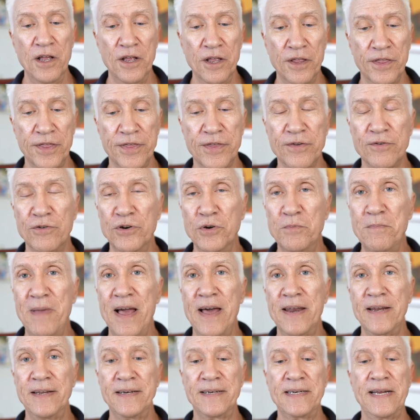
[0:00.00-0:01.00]
through
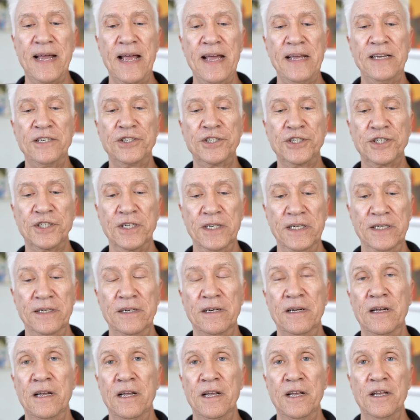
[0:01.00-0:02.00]

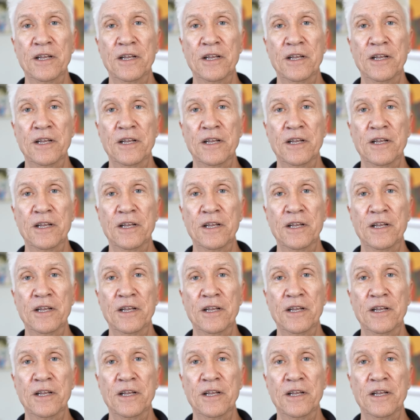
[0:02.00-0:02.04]
meditation,